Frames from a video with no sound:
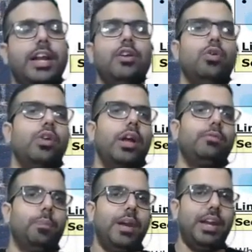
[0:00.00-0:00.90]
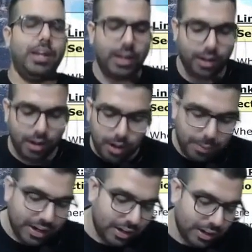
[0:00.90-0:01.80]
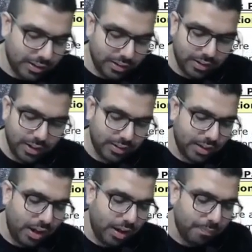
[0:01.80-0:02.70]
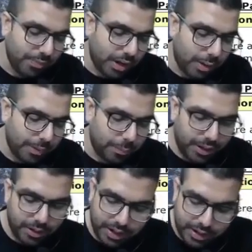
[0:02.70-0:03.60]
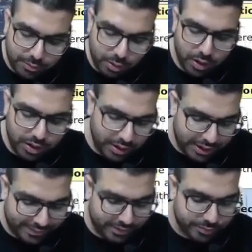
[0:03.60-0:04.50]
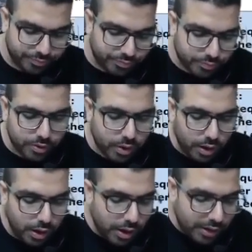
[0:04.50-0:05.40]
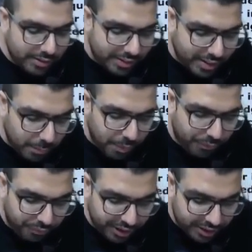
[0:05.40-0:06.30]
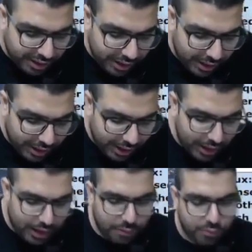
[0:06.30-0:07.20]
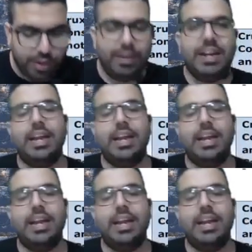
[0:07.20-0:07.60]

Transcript: don't have to pay any penalty this is the amendment right everyone next section number 53a and 17a